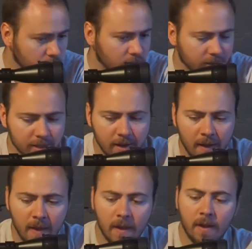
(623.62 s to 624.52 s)
adjust it.
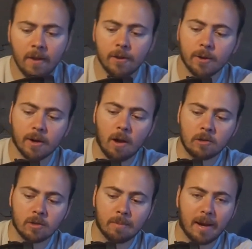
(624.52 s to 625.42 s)
You can
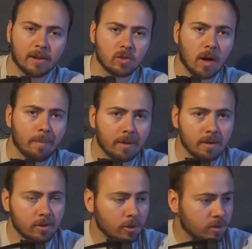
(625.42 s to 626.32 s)
also buy
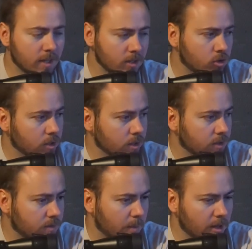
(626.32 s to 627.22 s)
drop-in 2-stage triggers
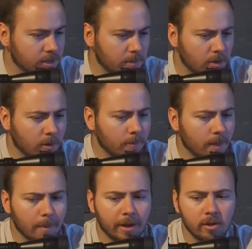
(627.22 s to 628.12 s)
from Hajimoto.
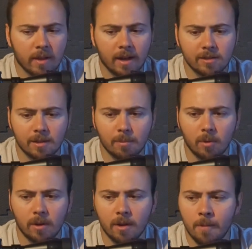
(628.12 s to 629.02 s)
I might do that at some
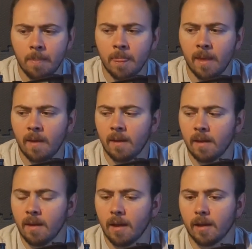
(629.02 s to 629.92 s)
point.
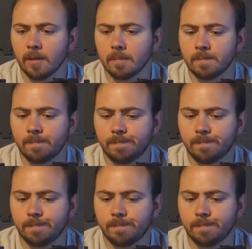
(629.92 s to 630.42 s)
Trying